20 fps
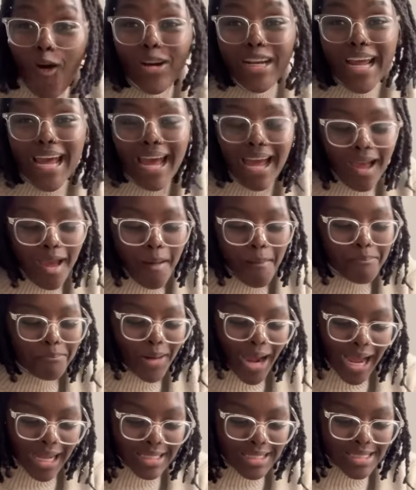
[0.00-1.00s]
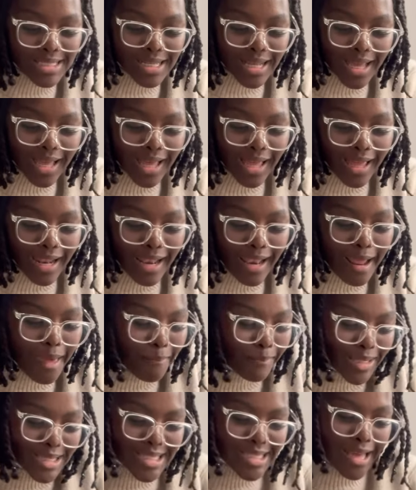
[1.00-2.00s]
ne, but let
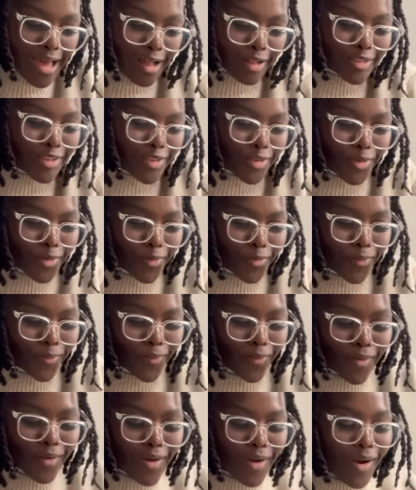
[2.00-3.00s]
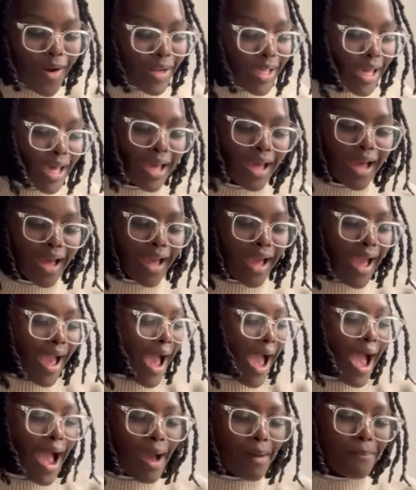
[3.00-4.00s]
me tell you. Okay,
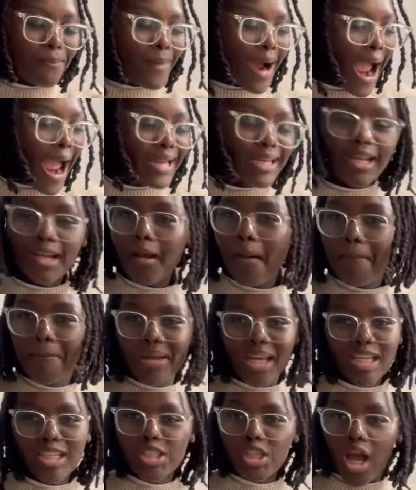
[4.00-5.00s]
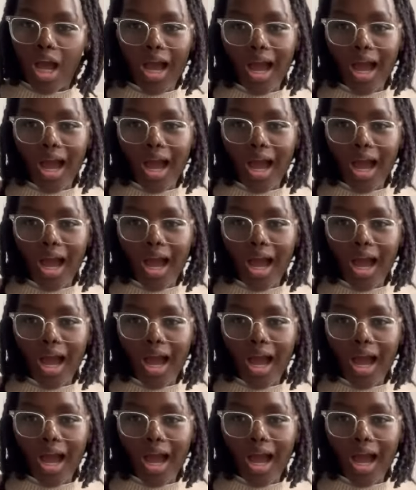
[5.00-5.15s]
I need a picture.